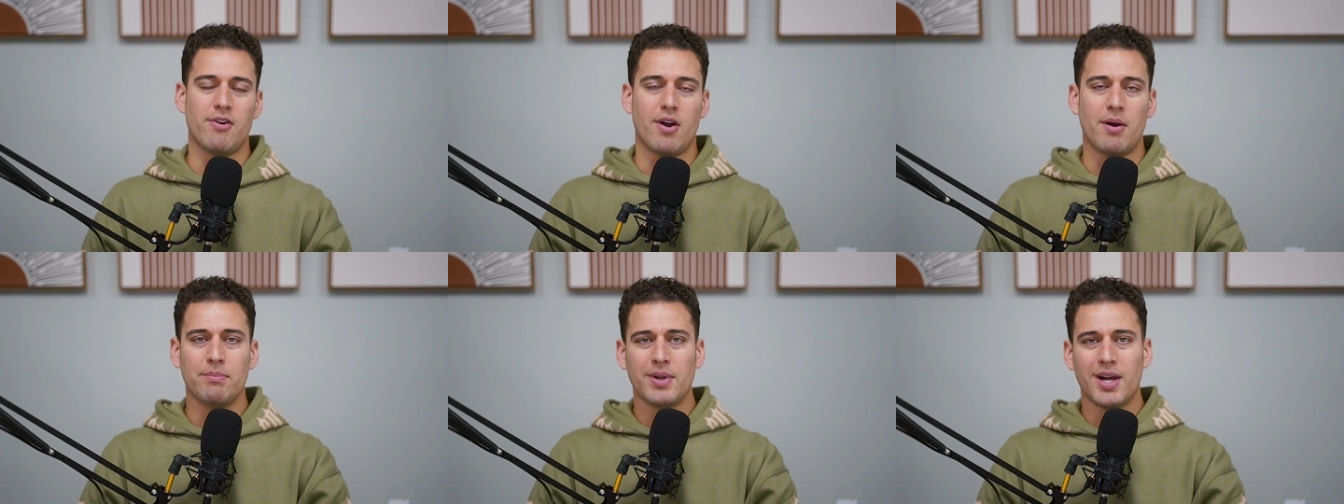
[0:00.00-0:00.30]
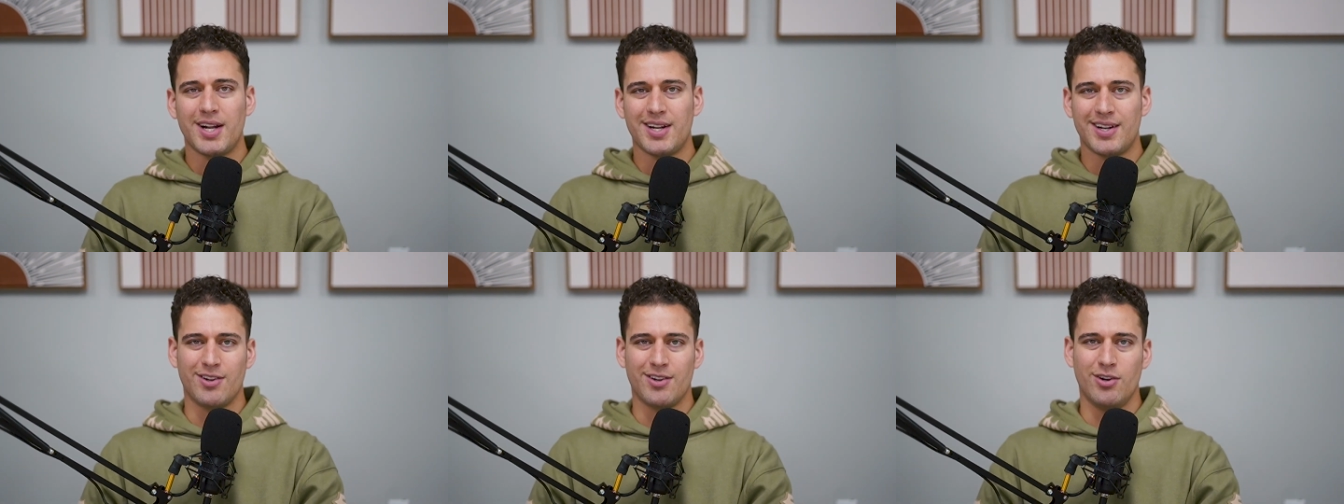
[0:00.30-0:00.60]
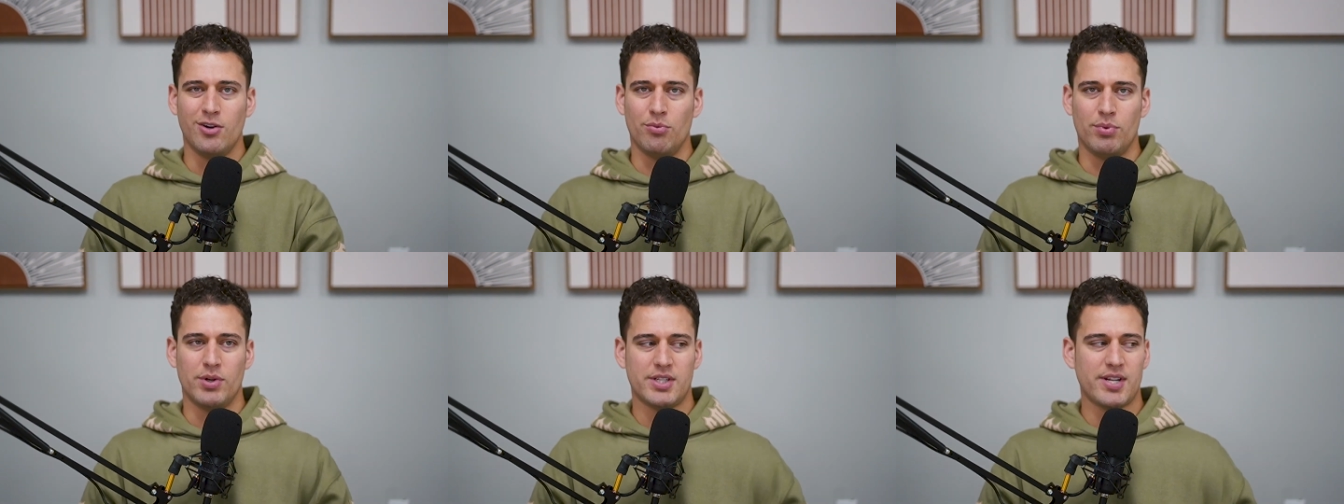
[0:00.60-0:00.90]
I'm not going
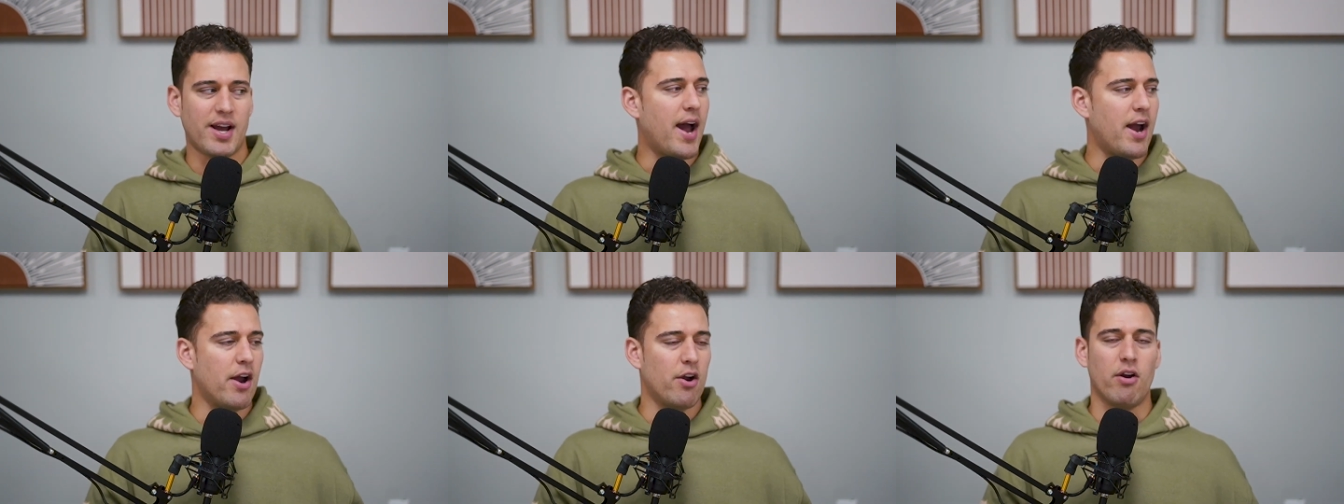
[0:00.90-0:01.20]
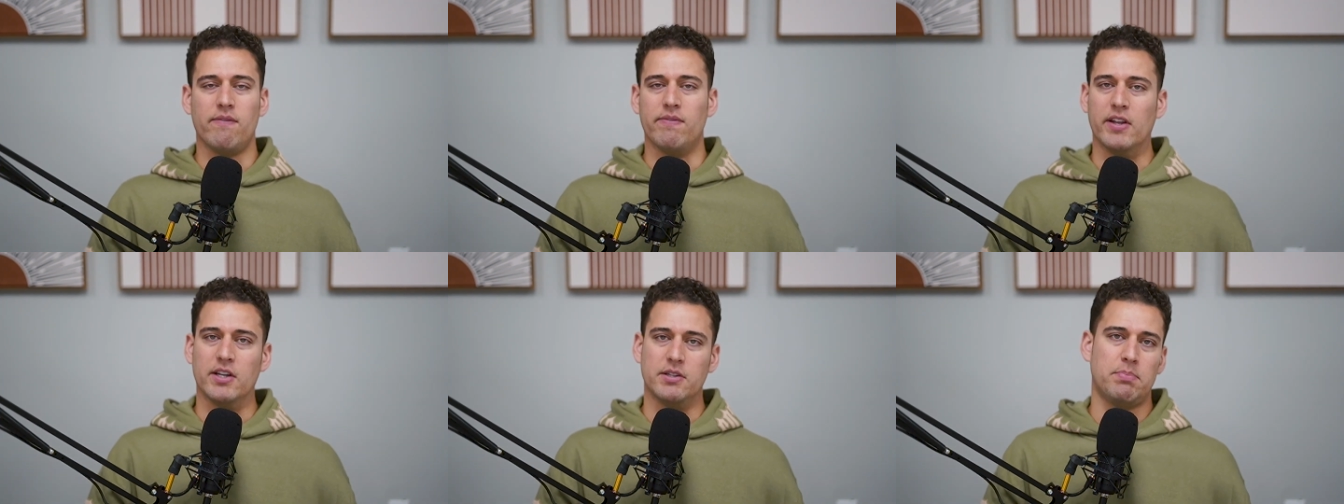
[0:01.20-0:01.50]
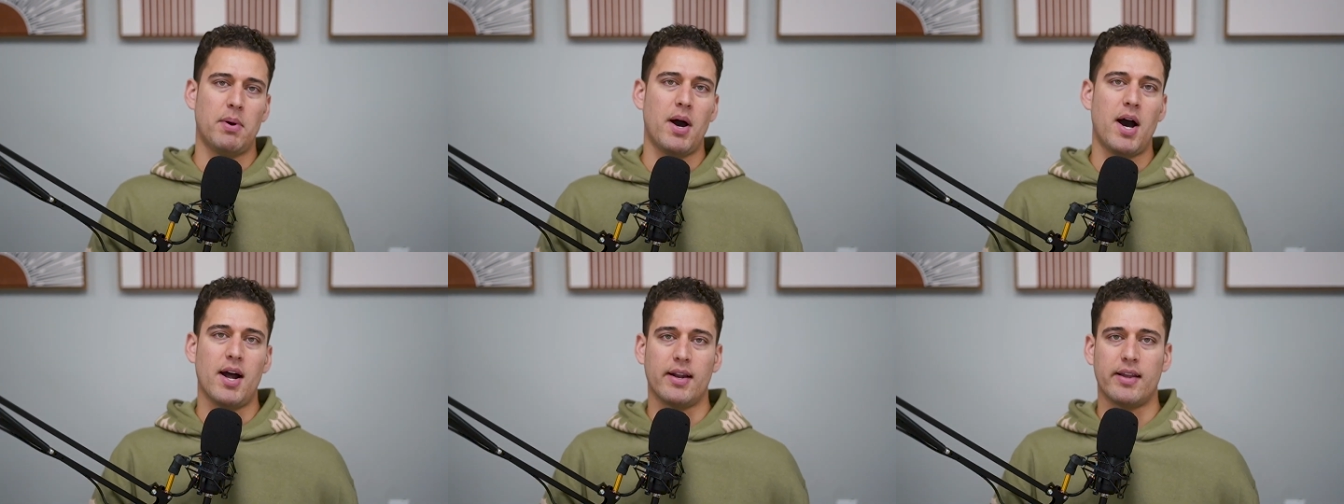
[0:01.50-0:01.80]
to retire off this
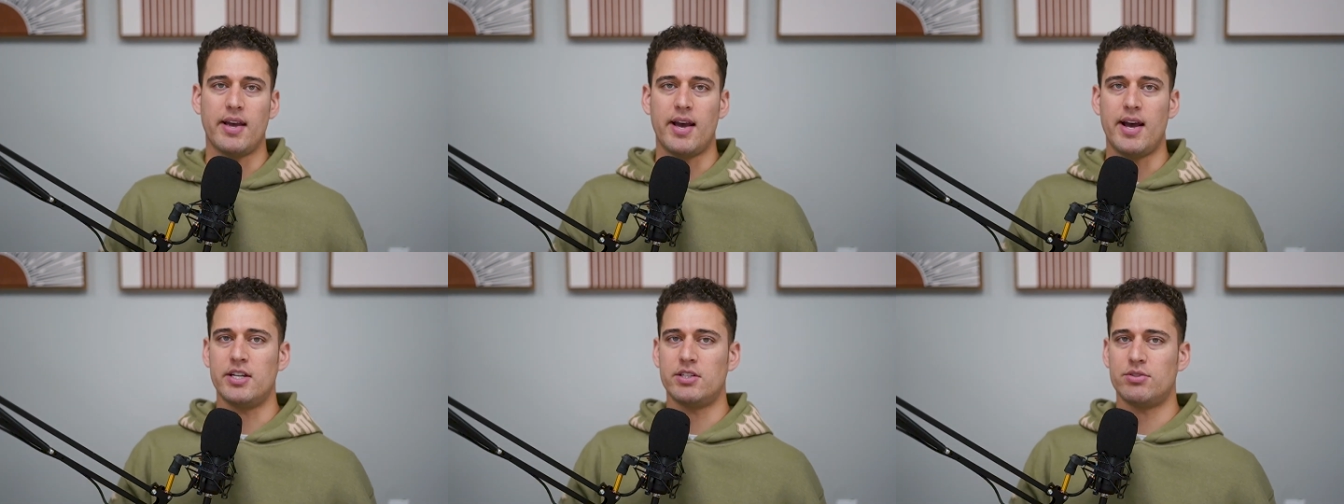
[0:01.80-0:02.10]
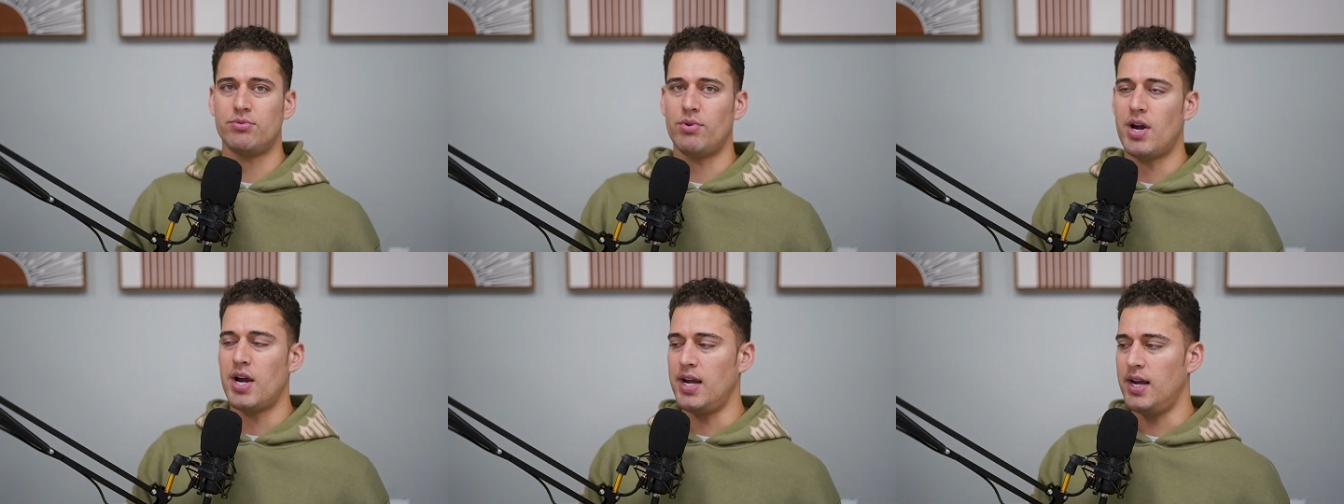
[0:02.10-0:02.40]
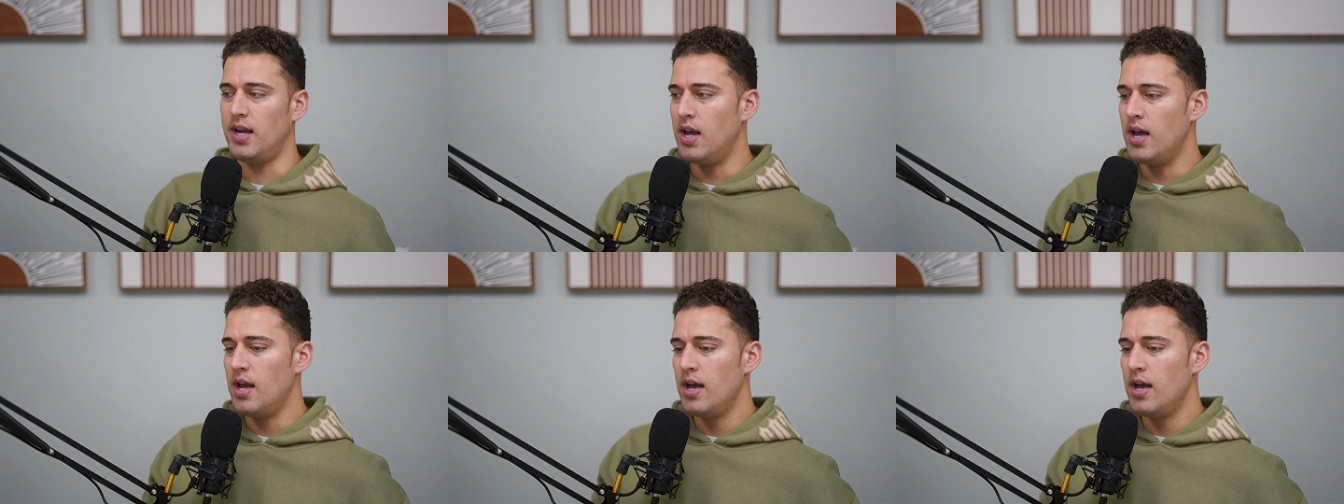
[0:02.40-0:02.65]
podcast, right?